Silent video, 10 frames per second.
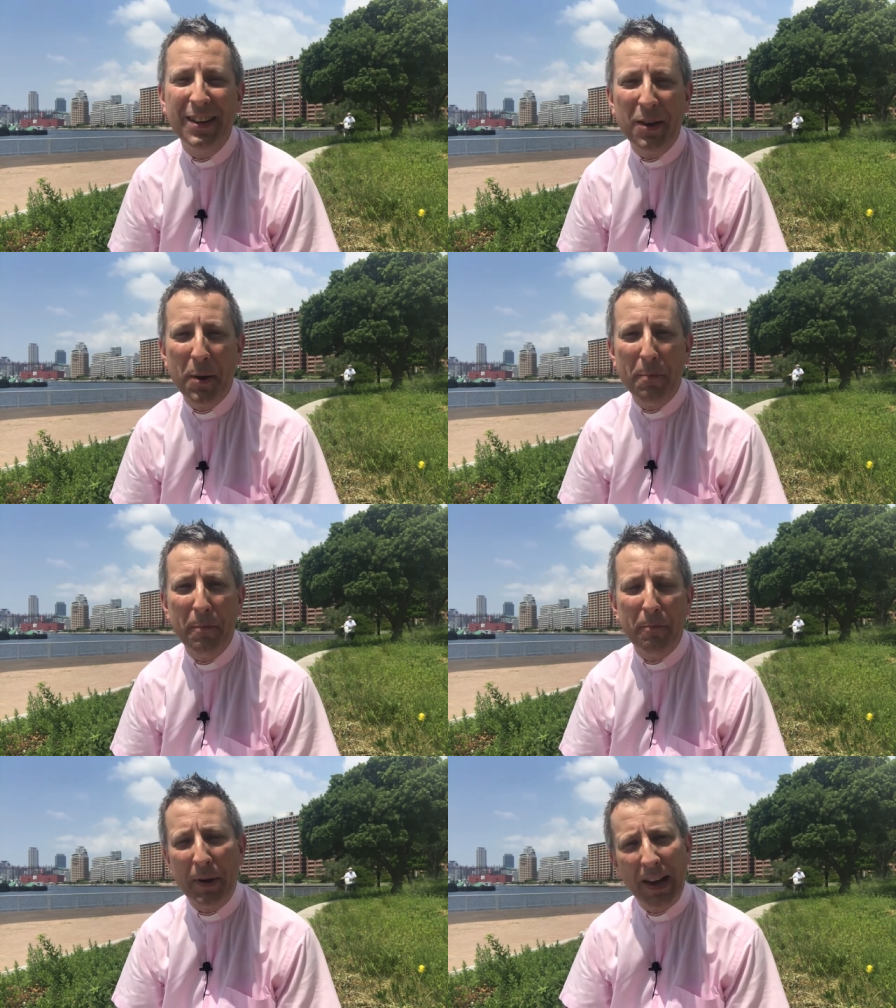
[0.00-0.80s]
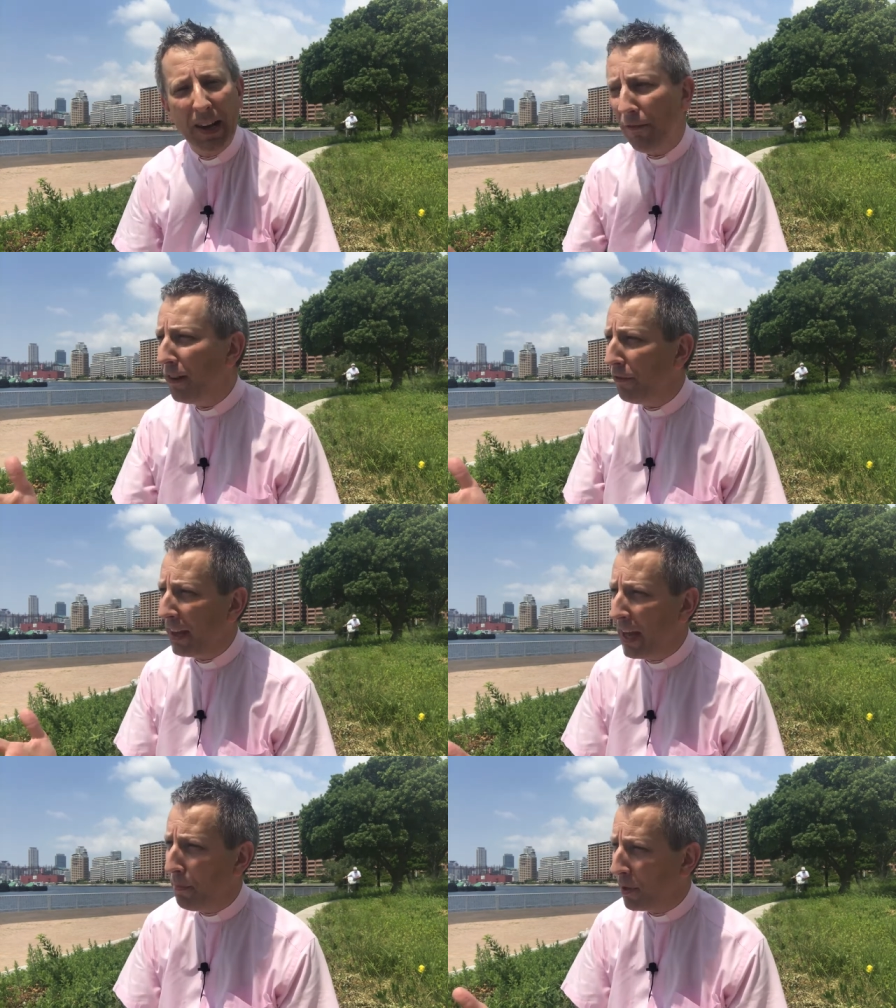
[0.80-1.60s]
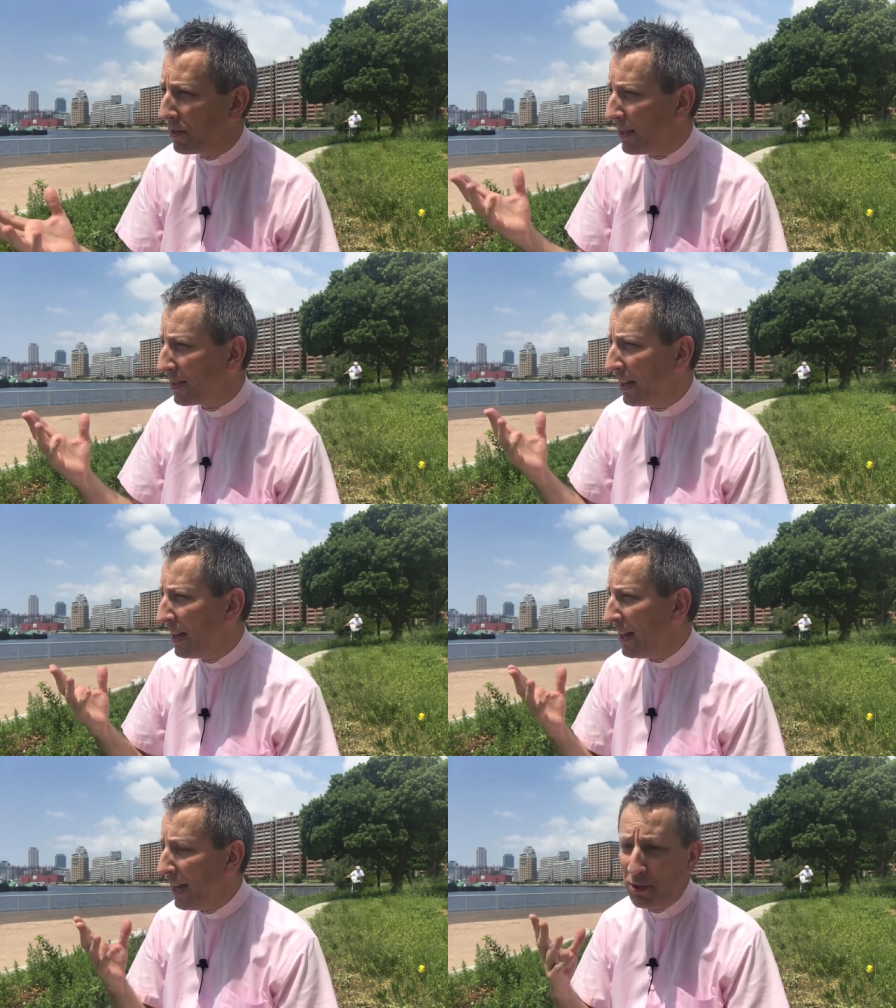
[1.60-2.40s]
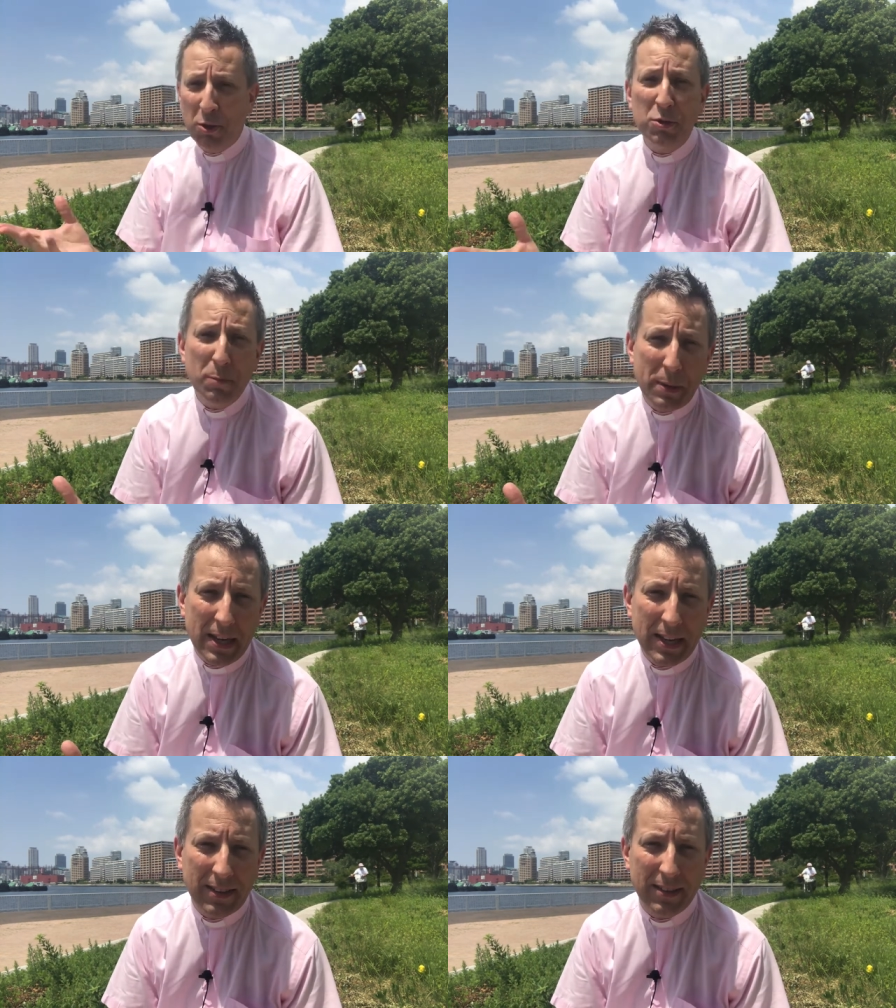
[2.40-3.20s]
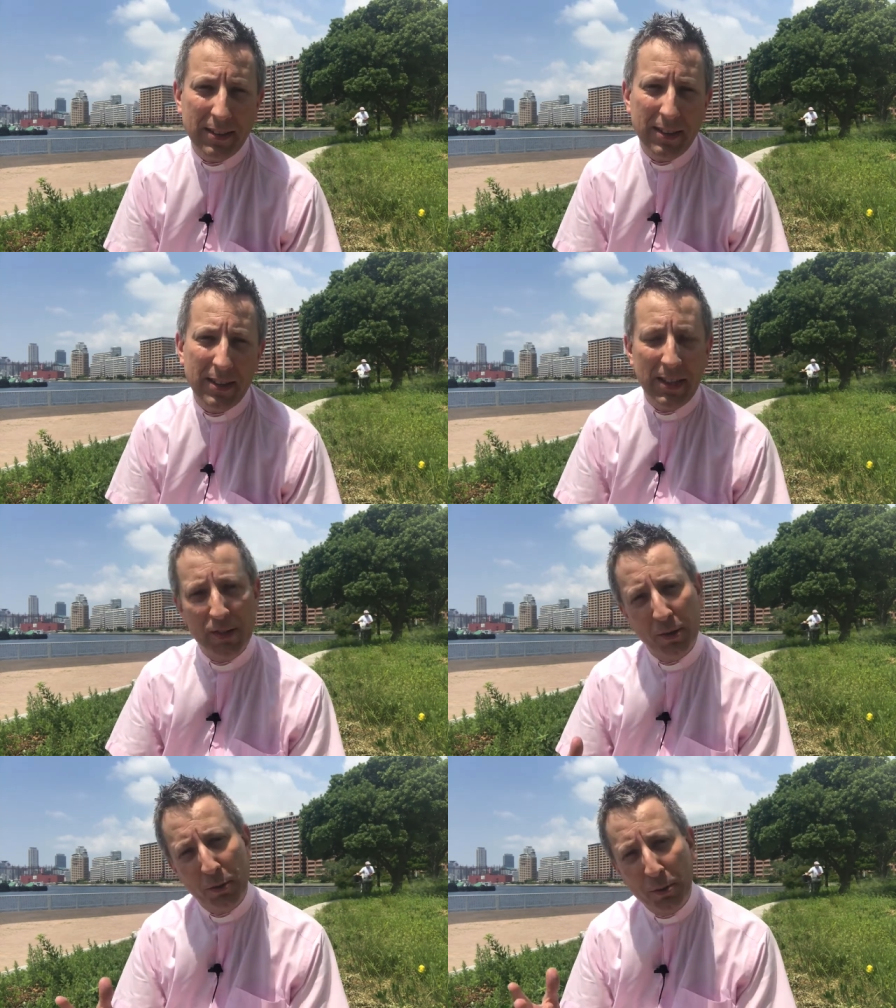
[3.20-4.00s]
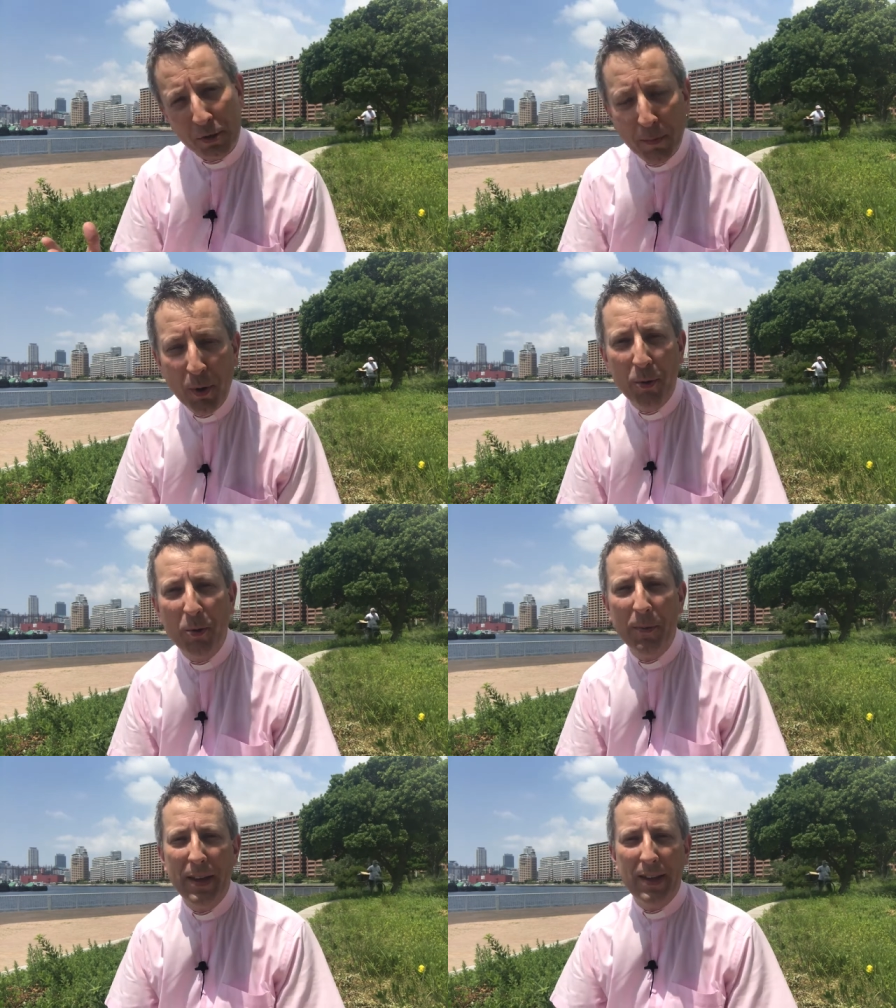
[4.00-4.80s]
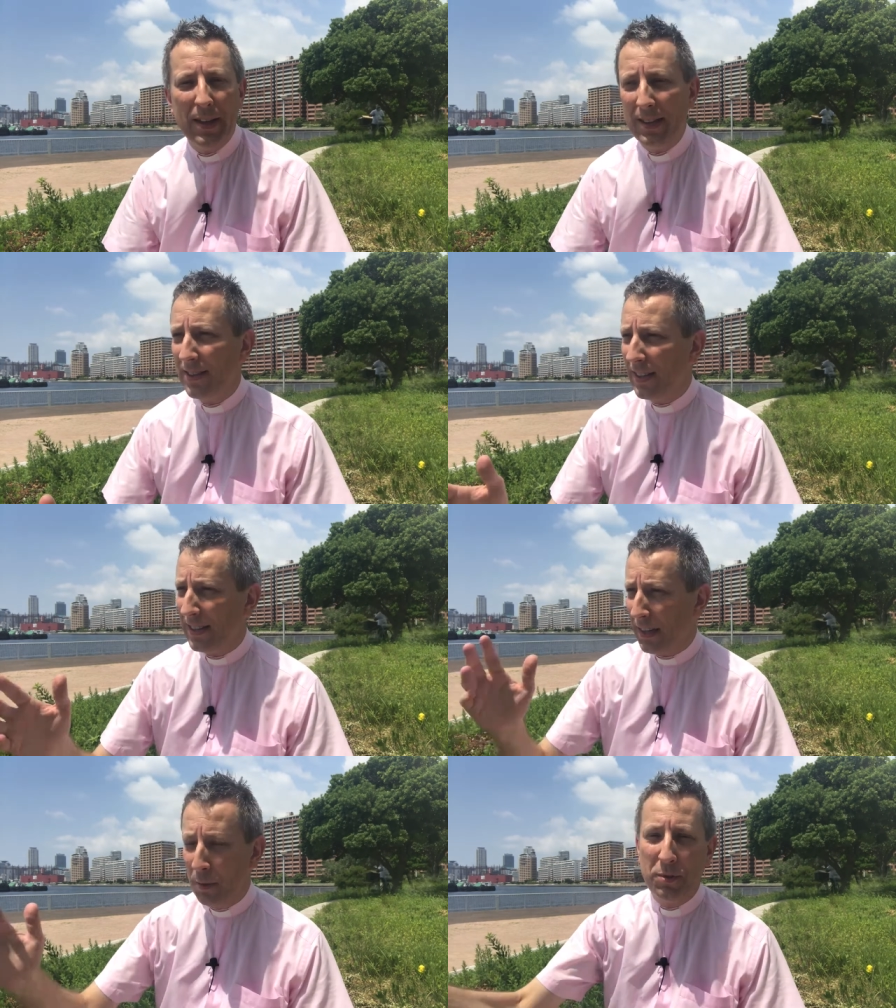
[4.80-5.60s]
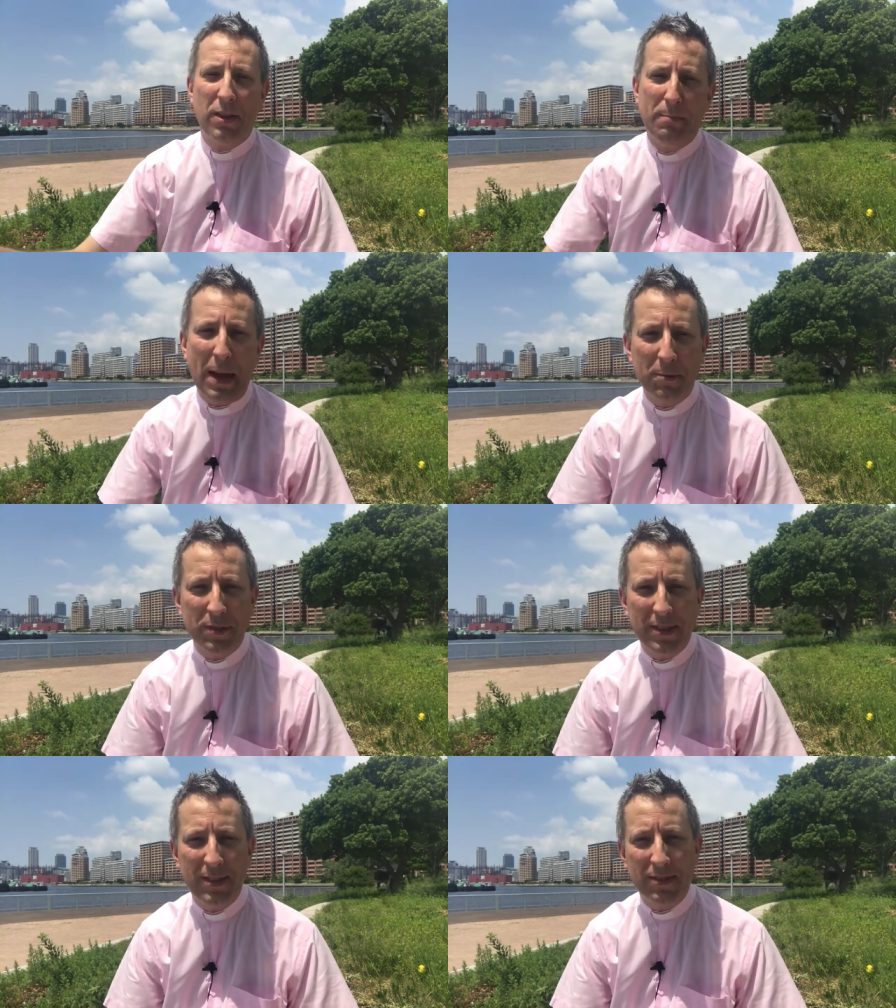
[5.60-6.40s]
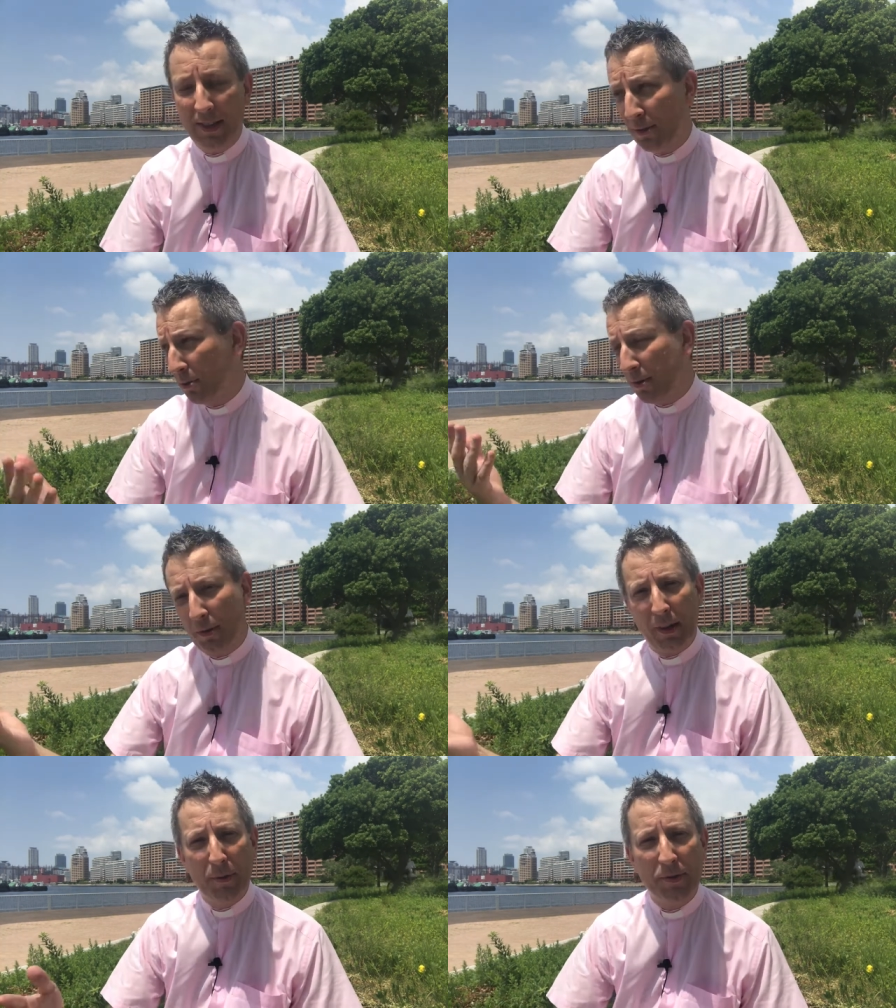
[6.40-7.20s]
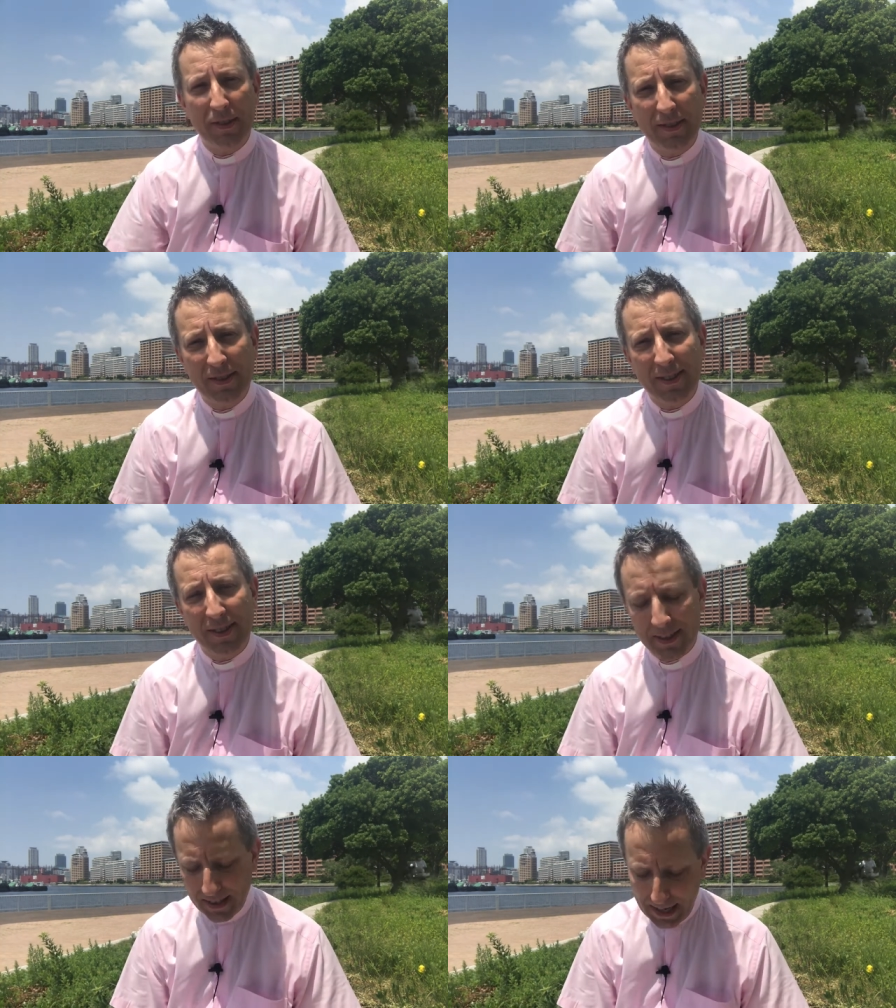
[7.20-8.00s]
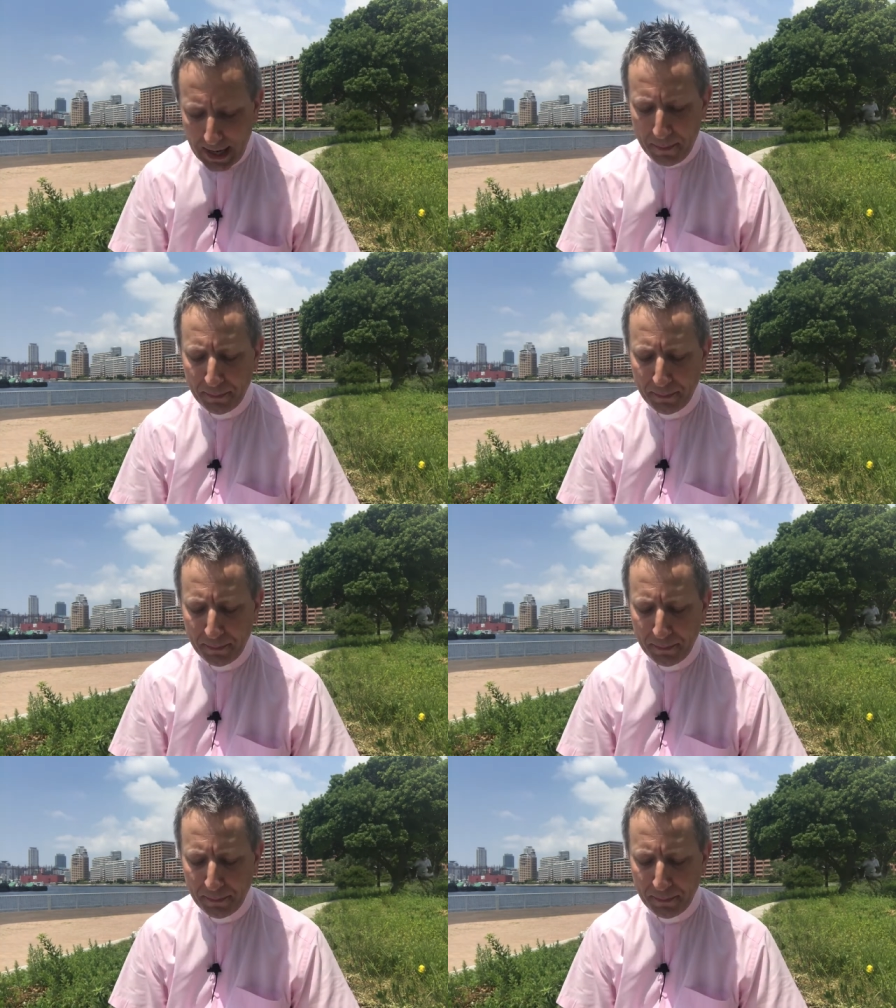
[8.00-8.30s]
Um, but I love living here because it's, it's not too big, and it's not too small. It's, it's close to the mountains and it's also close to the sea.